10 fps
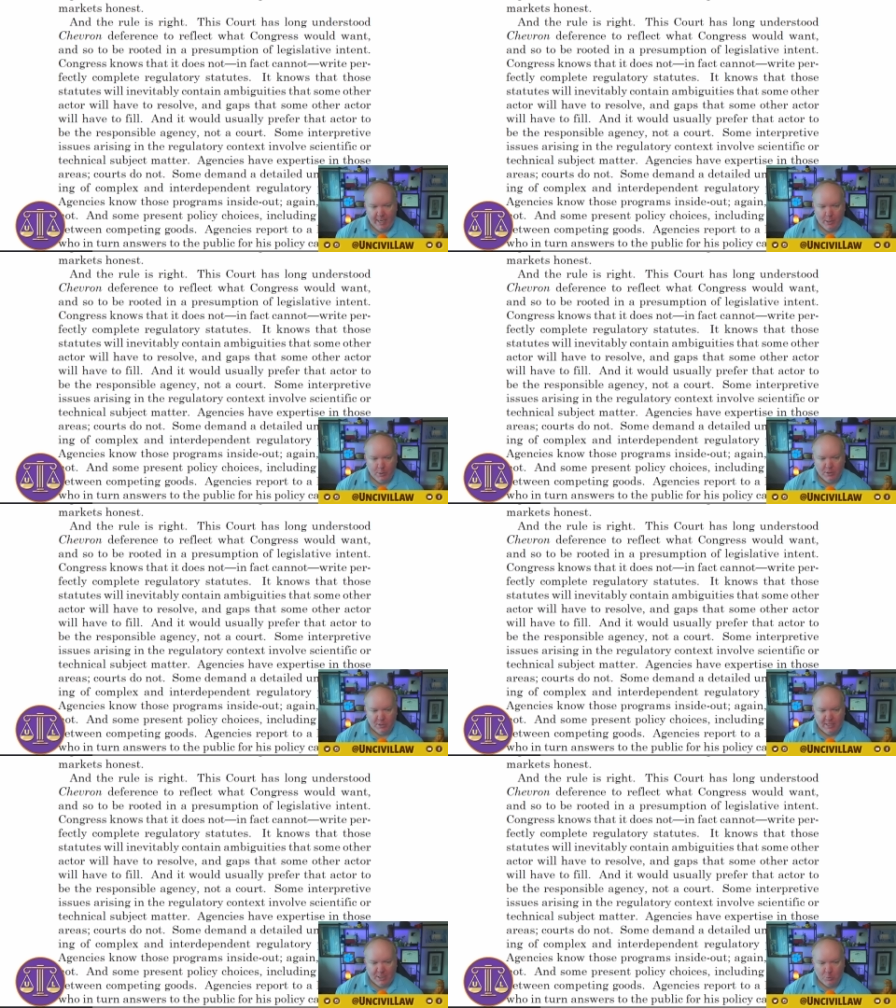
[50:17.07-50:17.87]
It knows
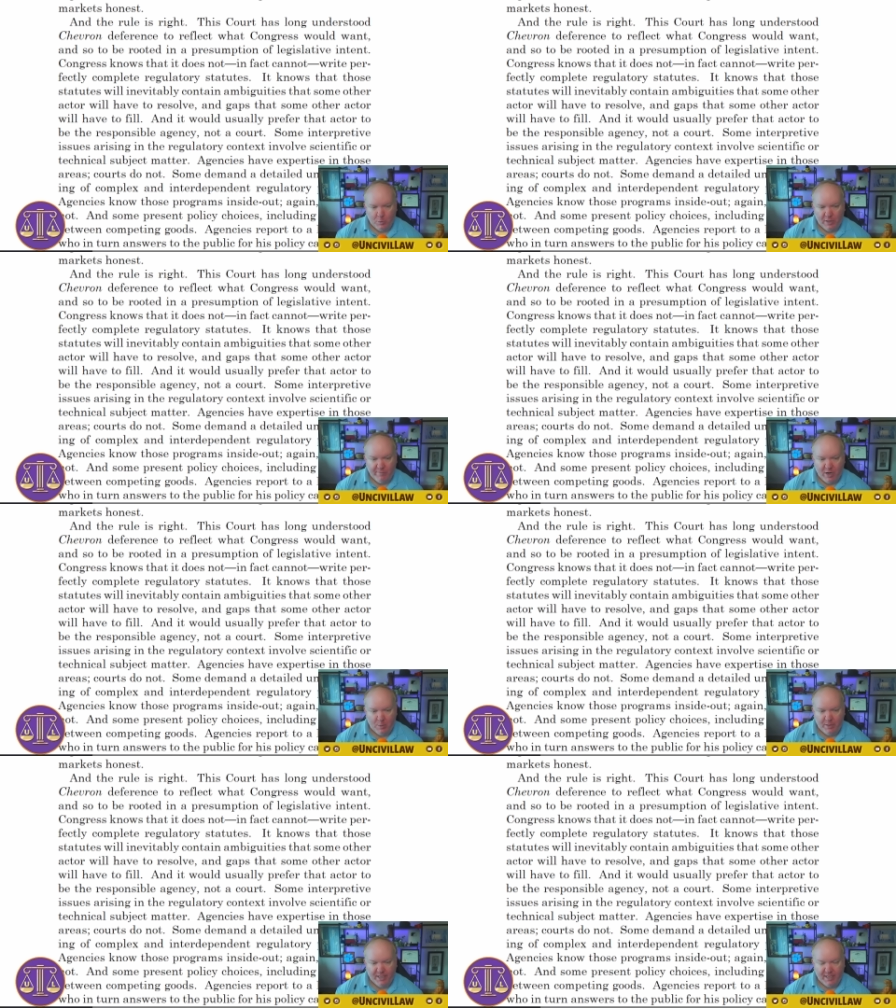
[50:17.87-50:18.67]
those statutes will
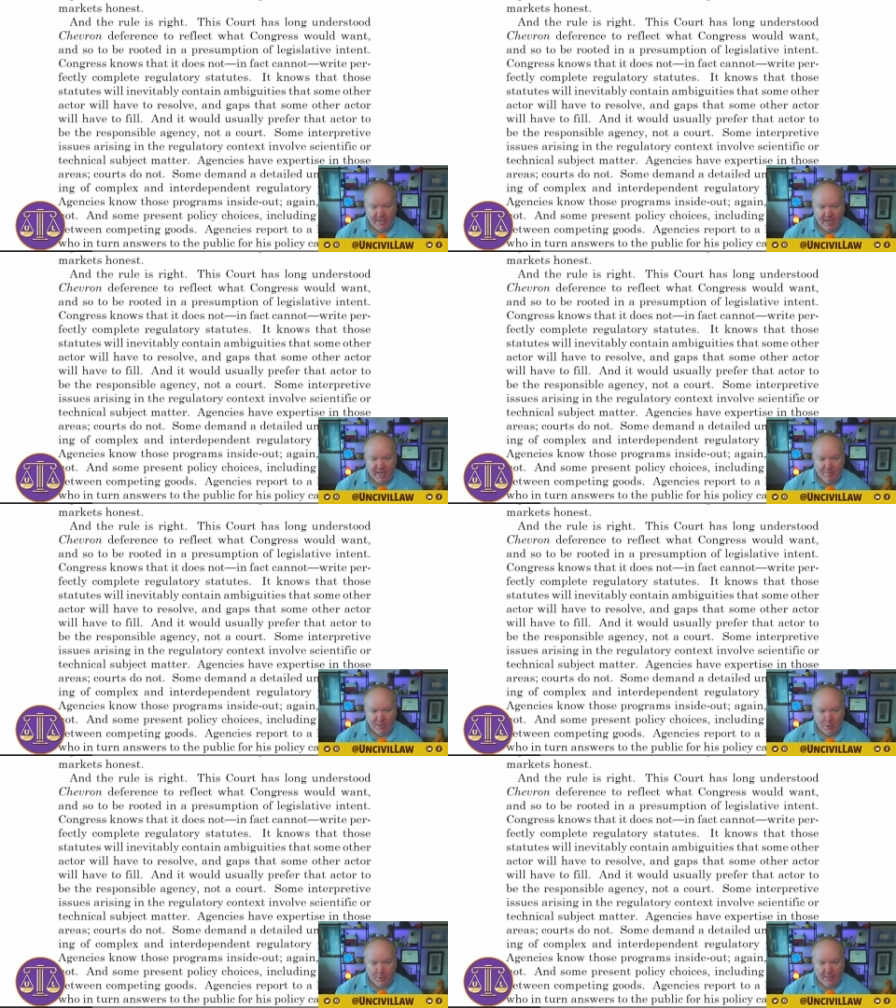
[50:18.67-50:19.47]
invariably contain
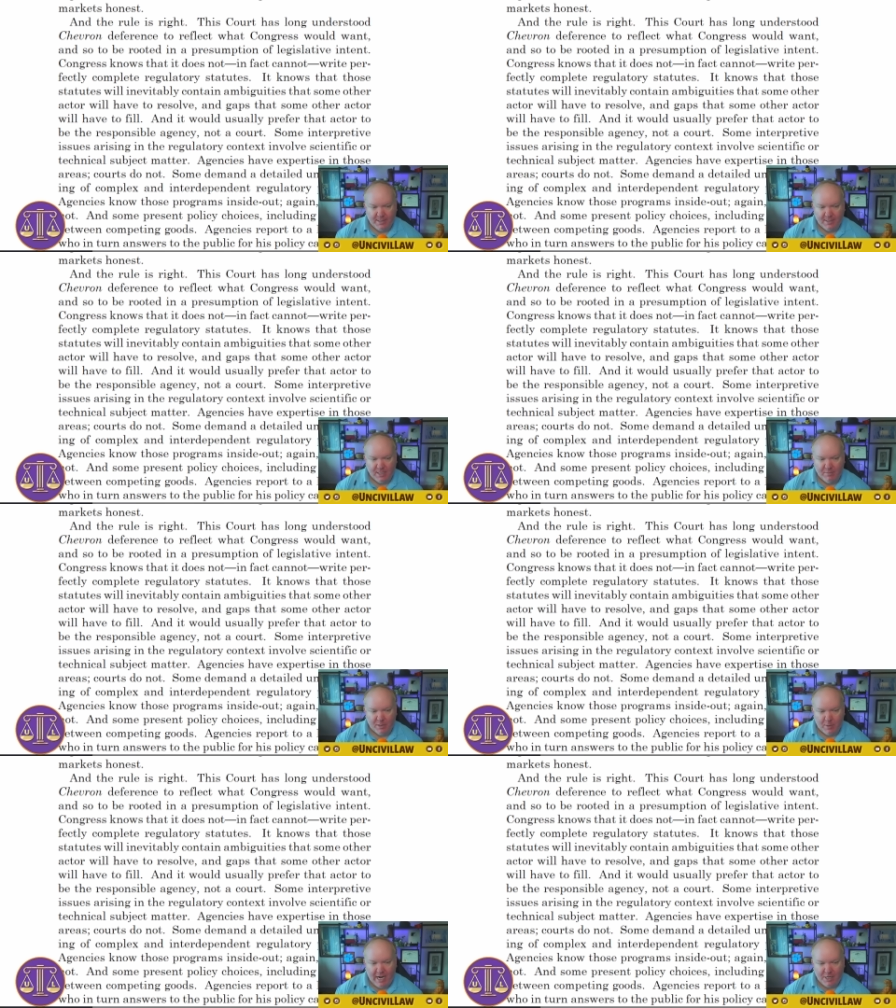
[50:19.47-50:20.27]
ambiguities that some
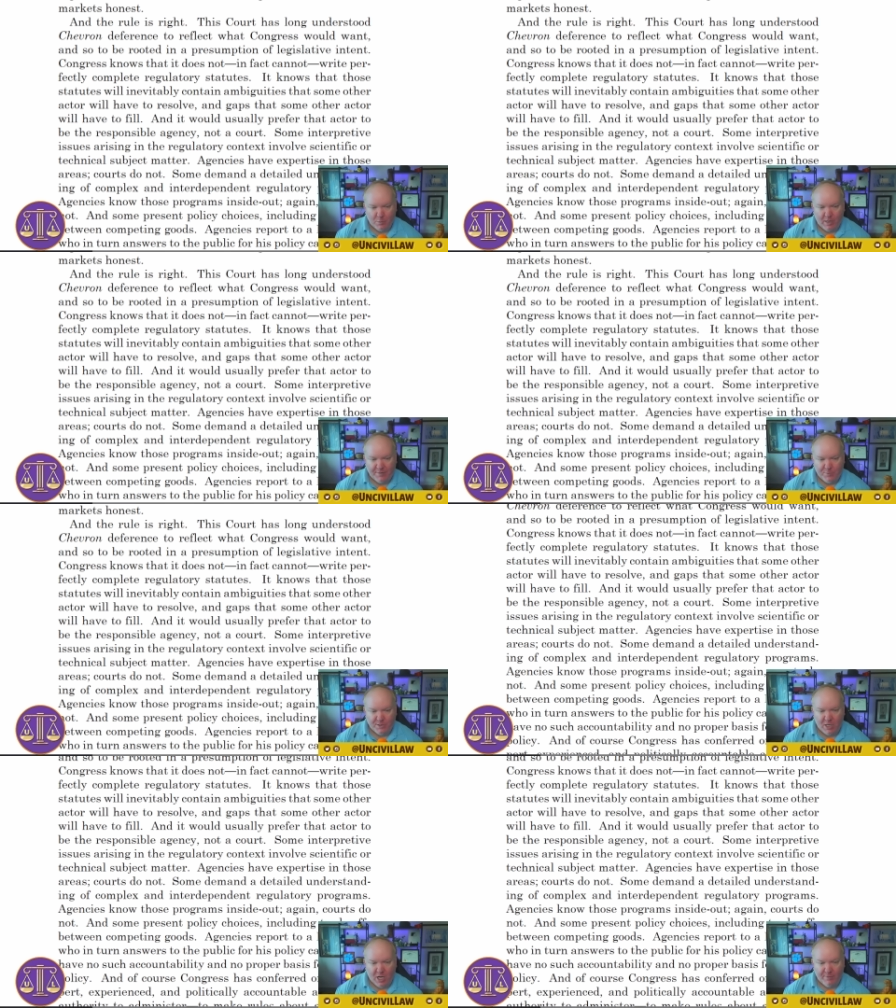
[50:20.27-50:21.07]
other actor will have to
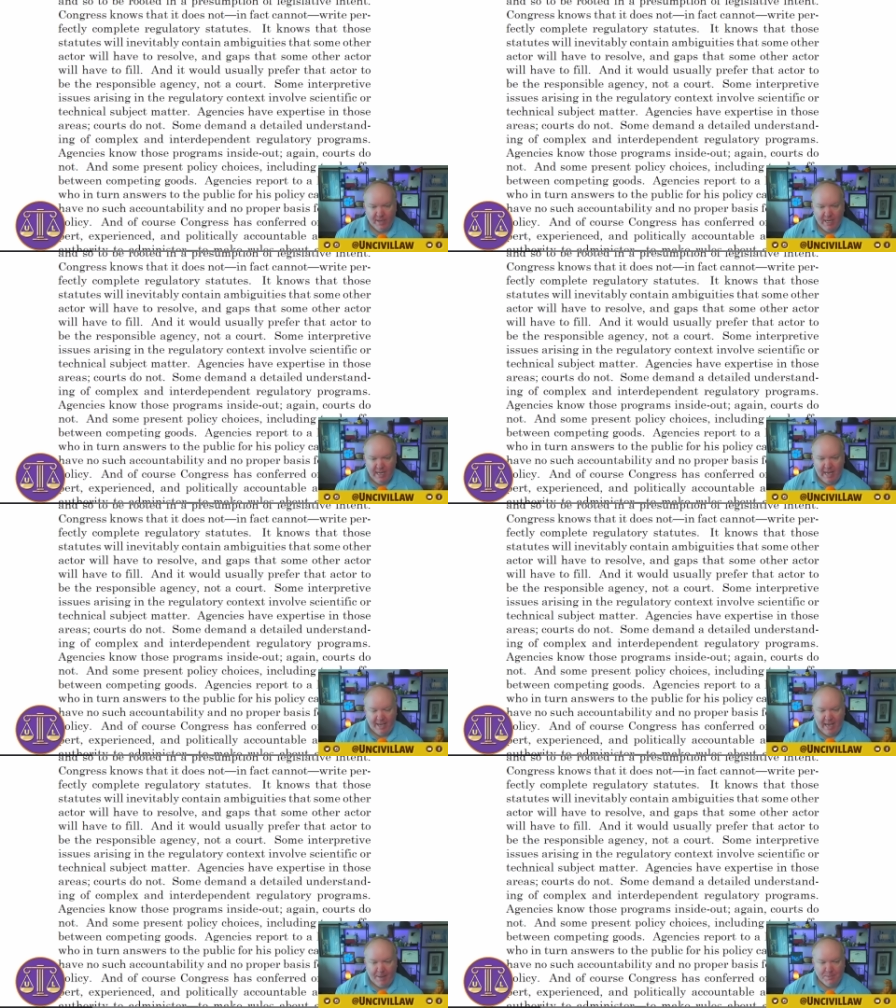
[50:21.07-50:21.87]
resolve
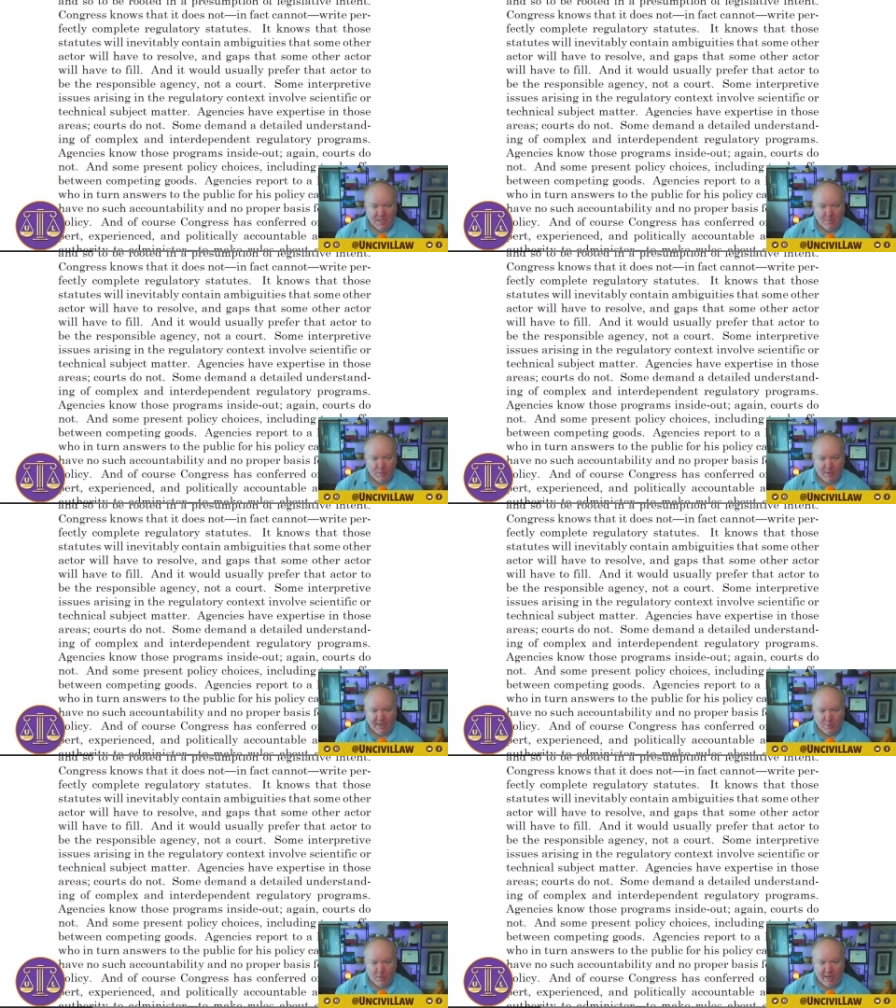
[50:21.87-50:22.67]
and gaps some other
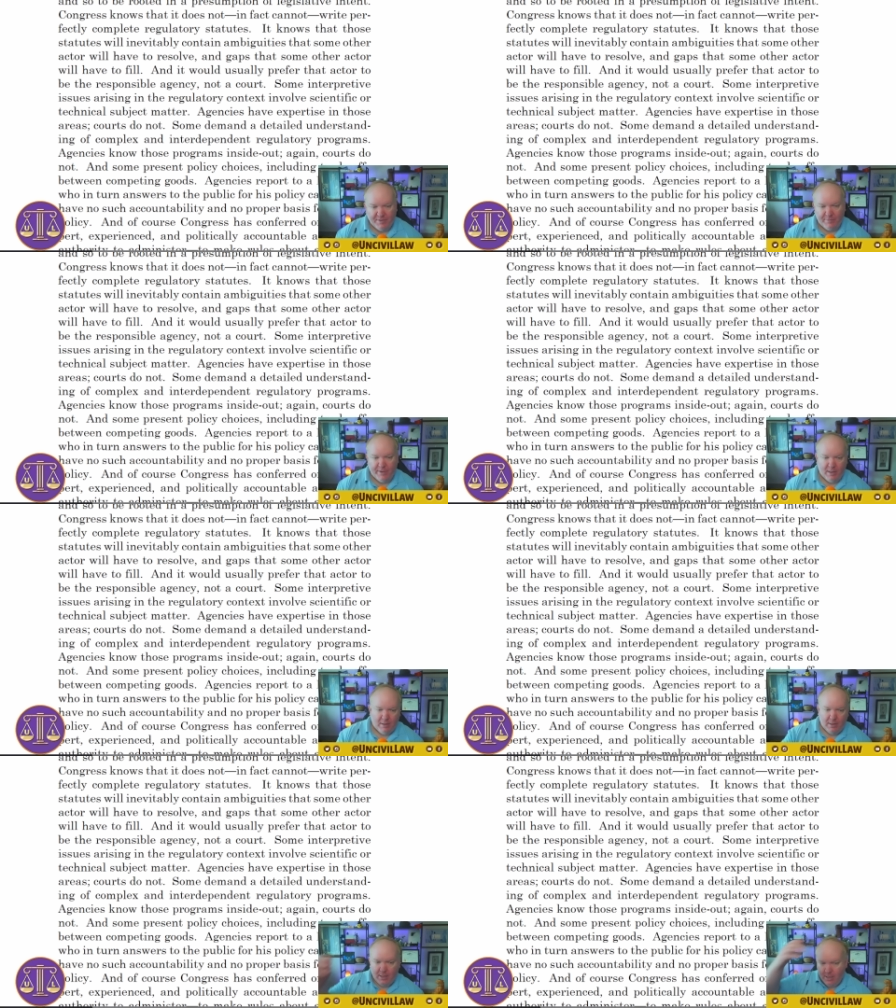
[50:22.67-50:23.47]
actor will have to fill.